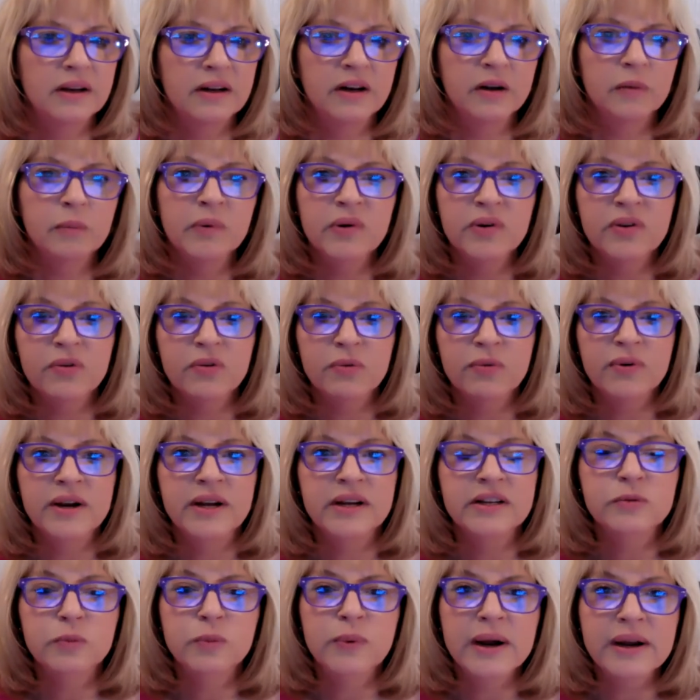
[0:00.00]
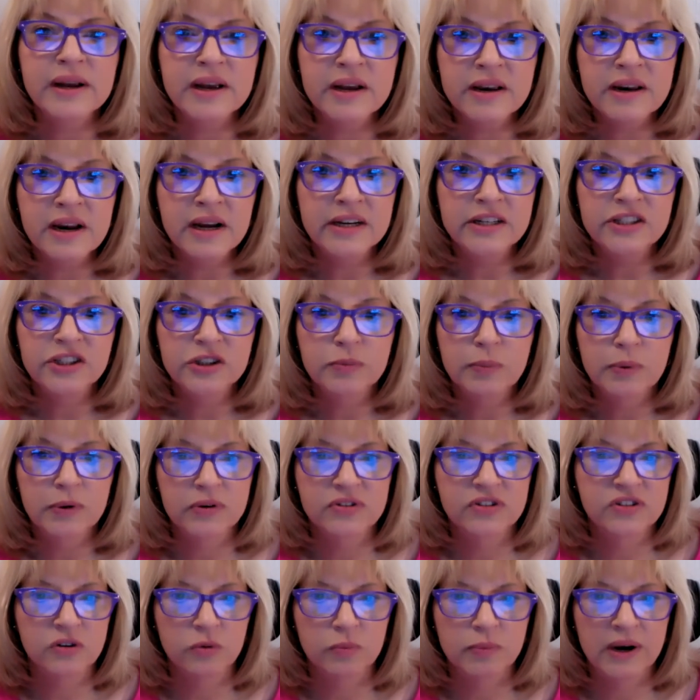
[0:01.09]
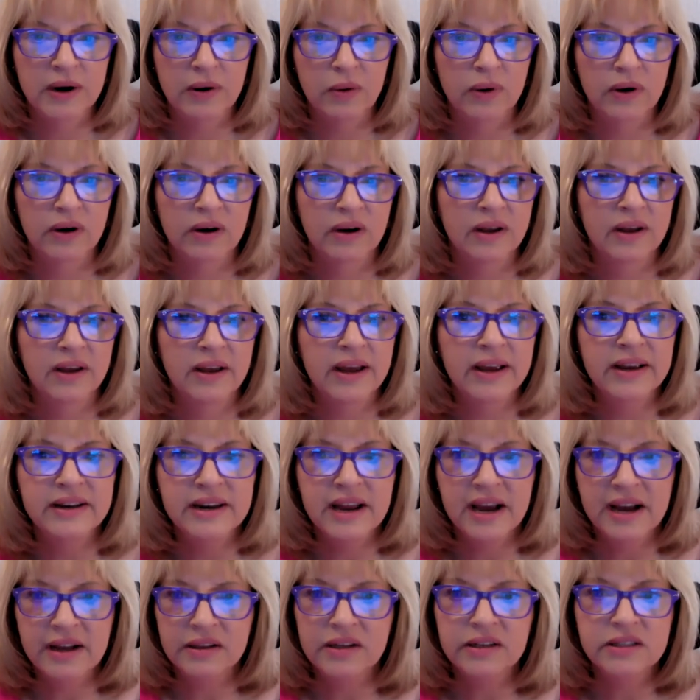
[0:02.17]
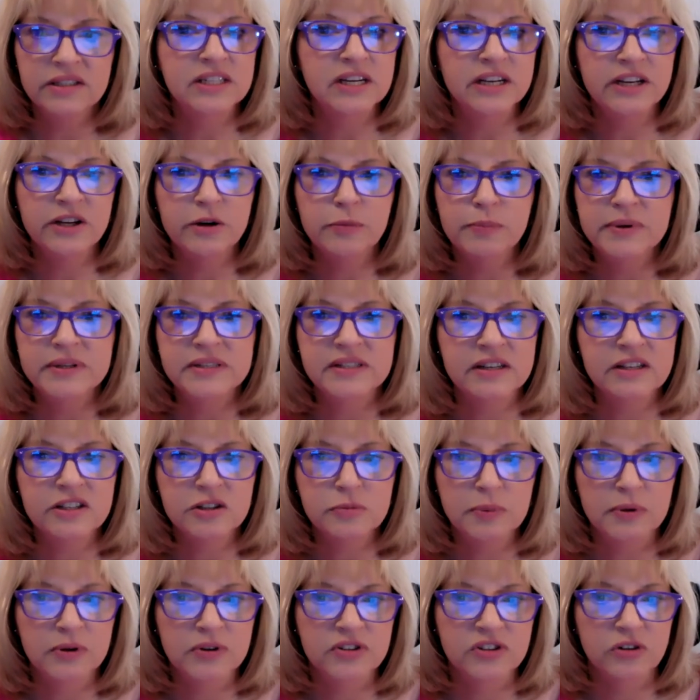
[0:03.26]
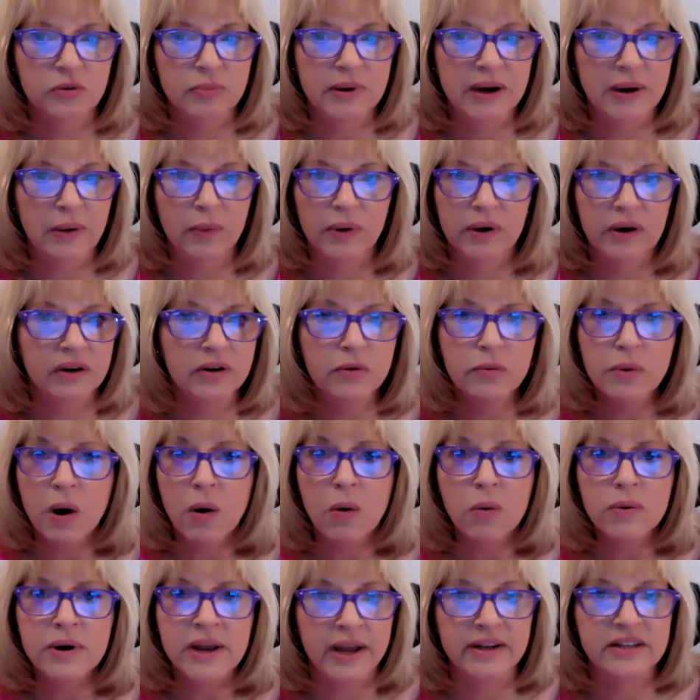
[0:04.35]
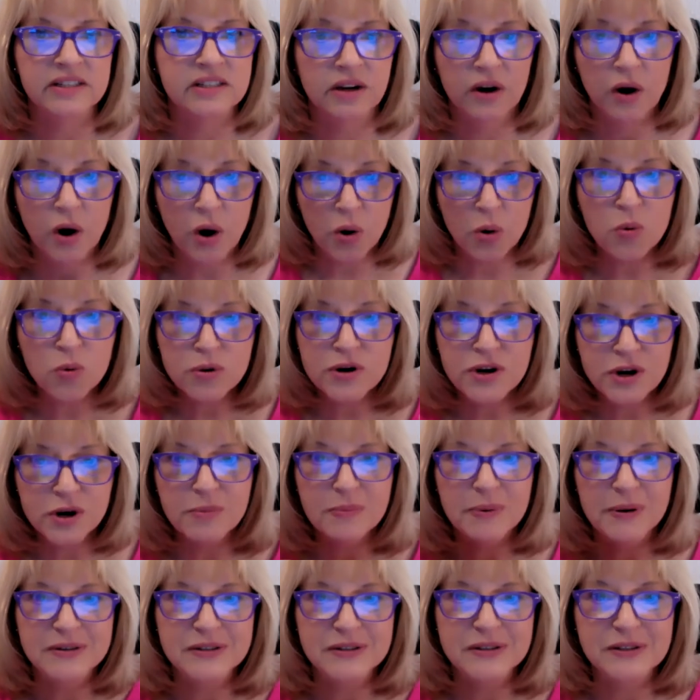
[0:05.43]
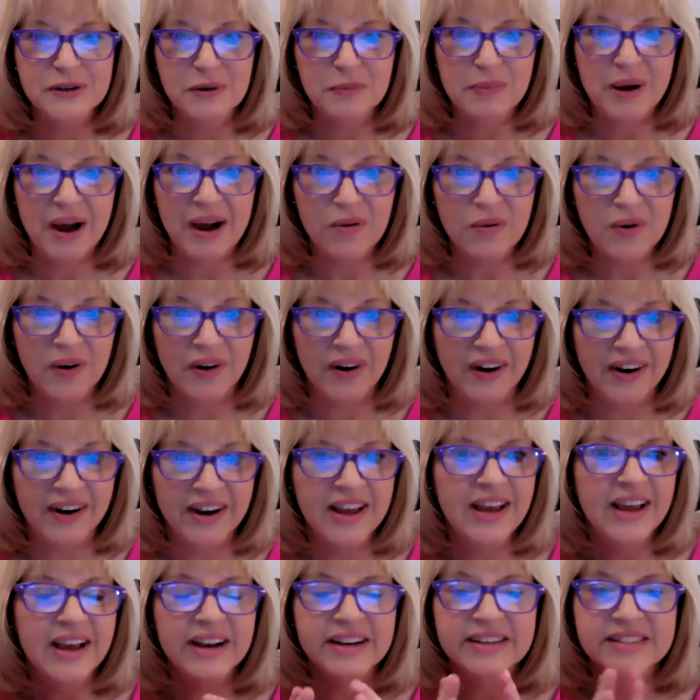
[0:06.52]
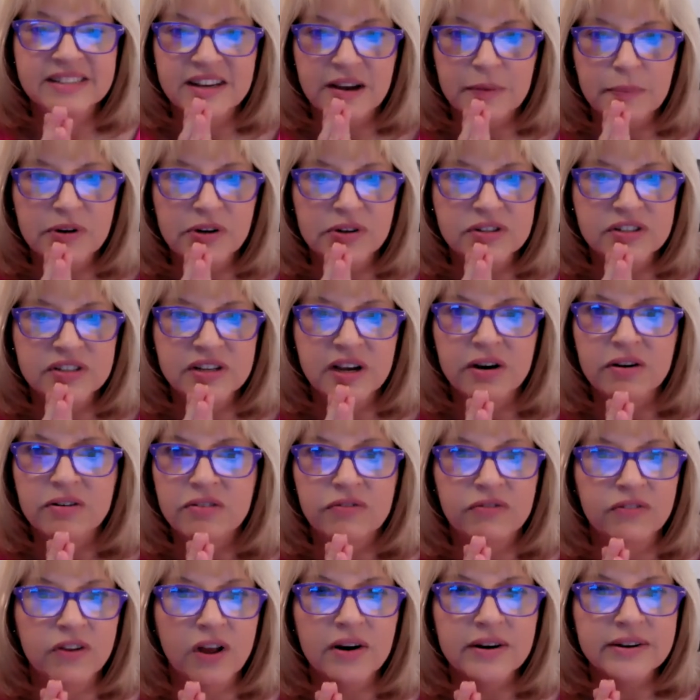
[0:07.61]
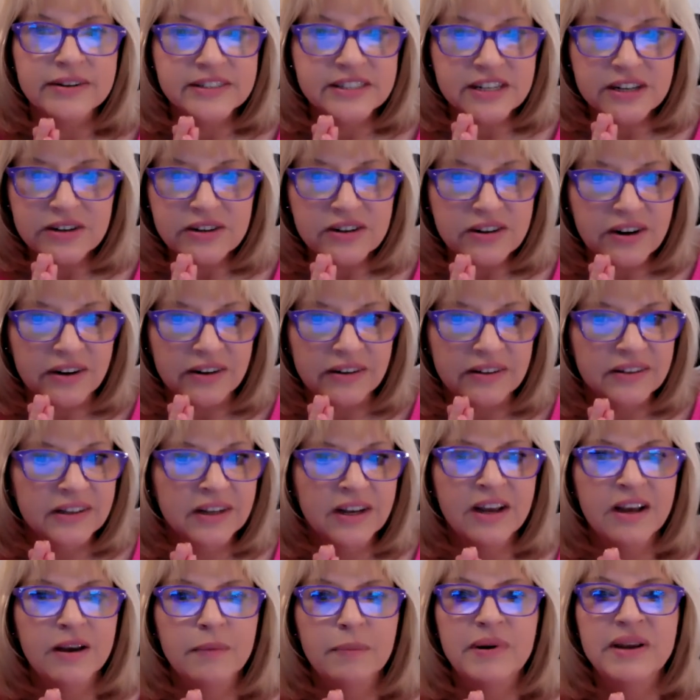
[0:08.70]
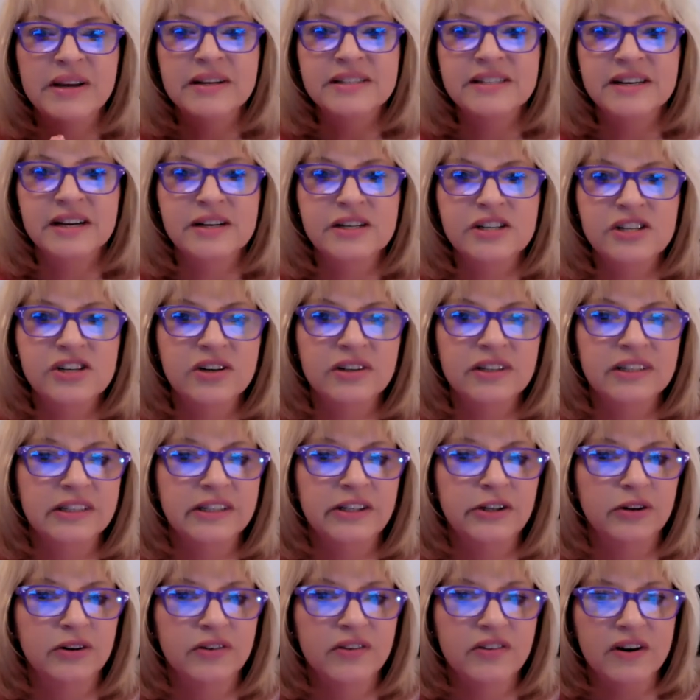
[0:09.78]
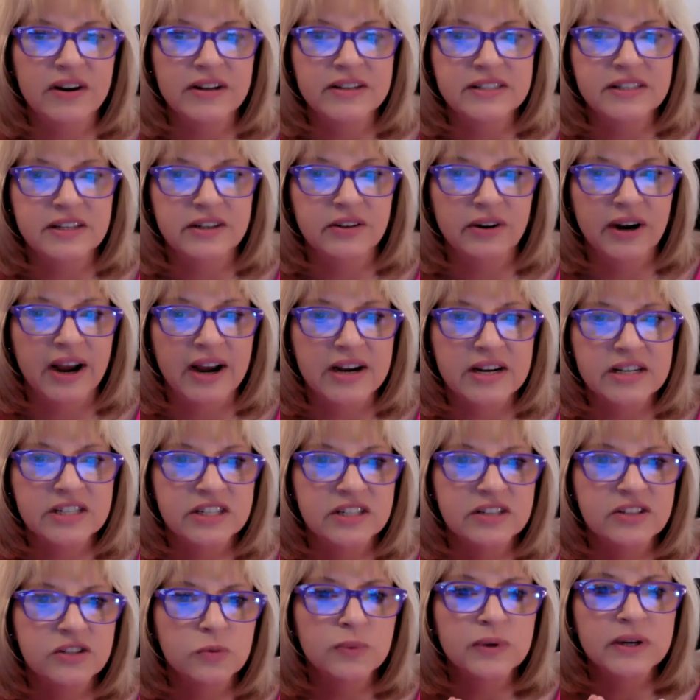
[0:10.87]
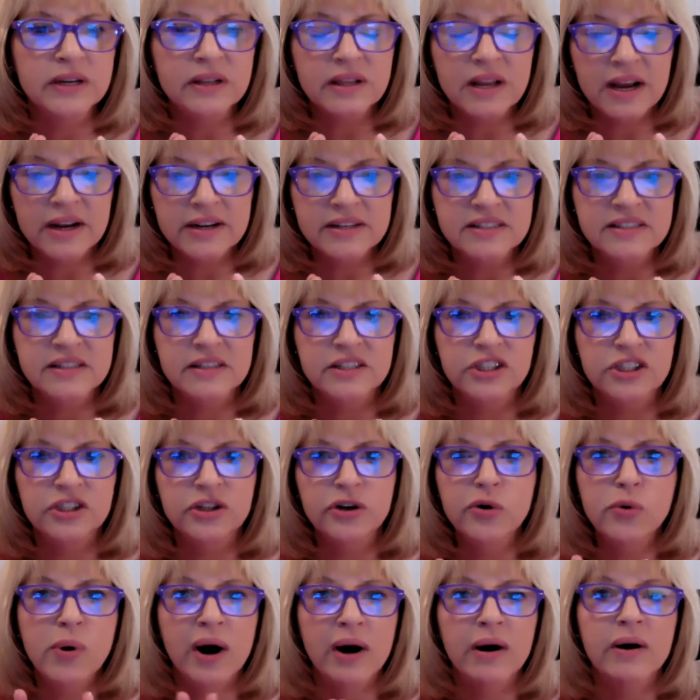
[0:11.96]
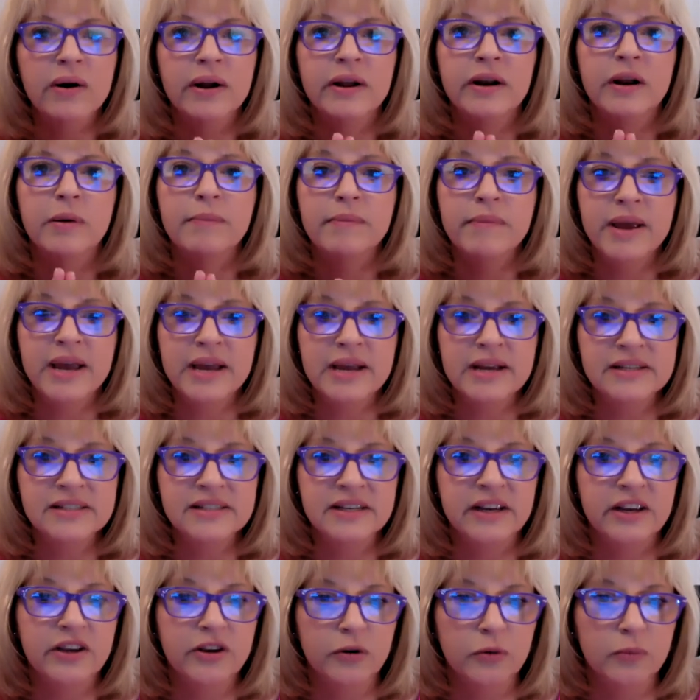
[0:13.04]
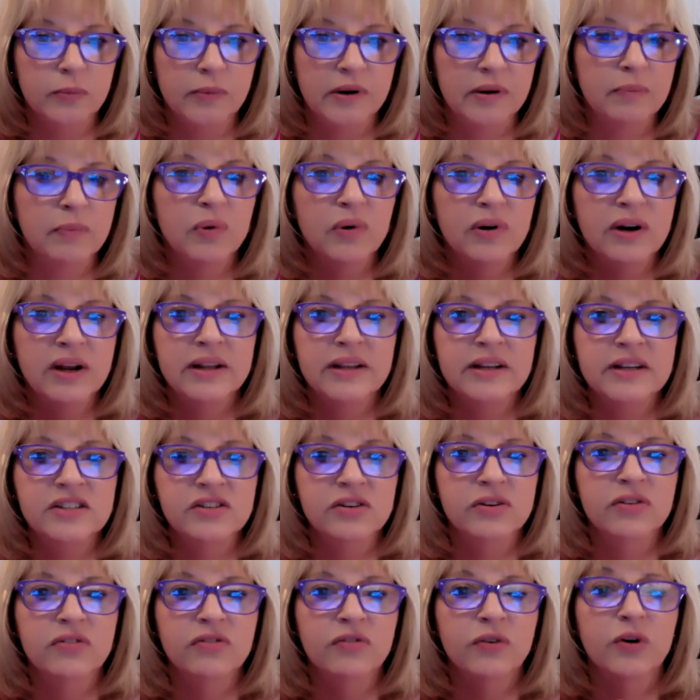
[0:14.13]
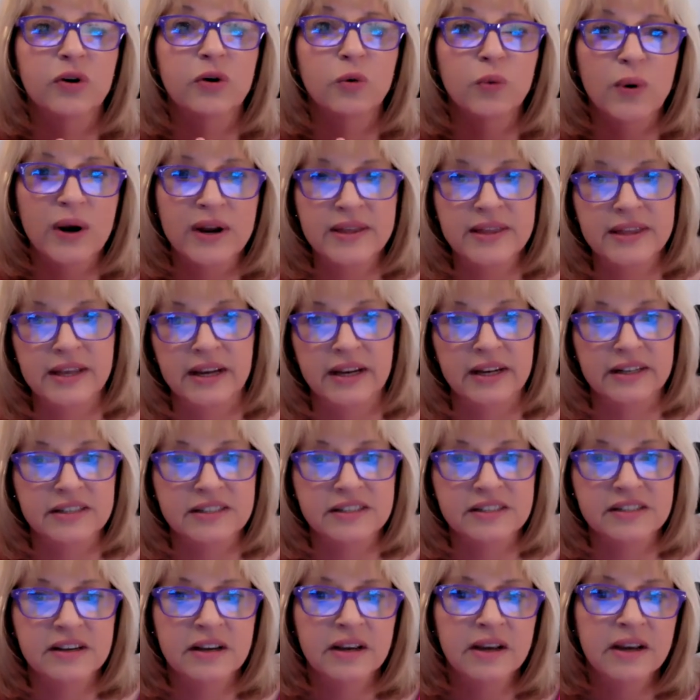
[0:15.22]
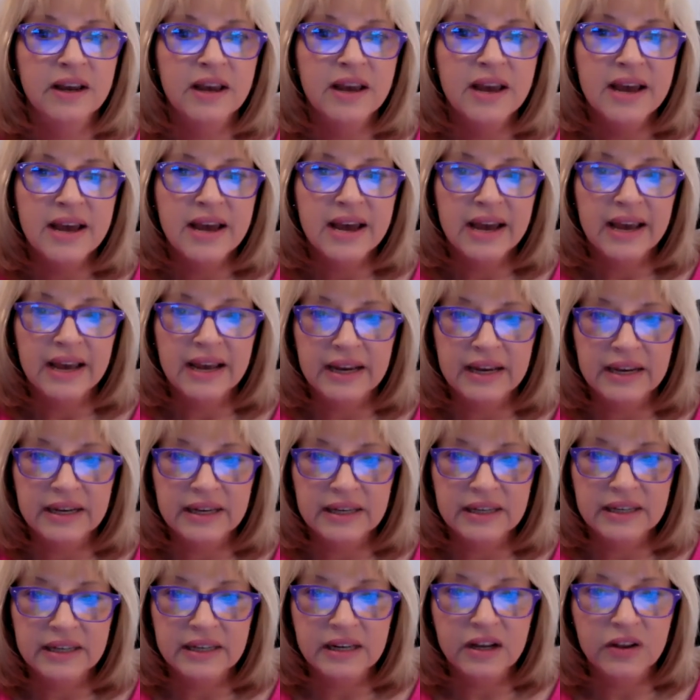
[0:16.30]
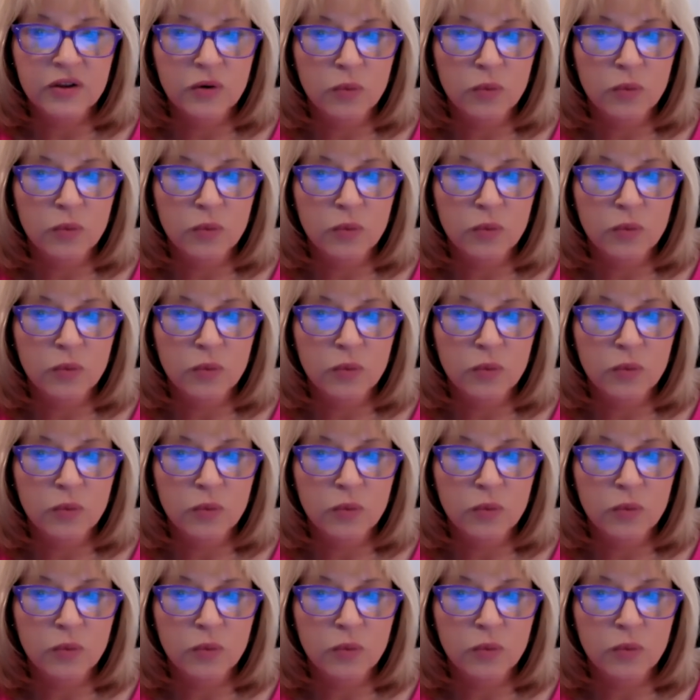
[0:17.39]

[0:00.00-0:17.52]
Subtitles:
Number 3 is recognize your personal power. Acknowledge that you possess personal power. You own it. Own your personal power. Accept yourself, flaws and all. Be intentional in your thoughts and your actions. Realize that you are an amazing human, put on this earth for great things. And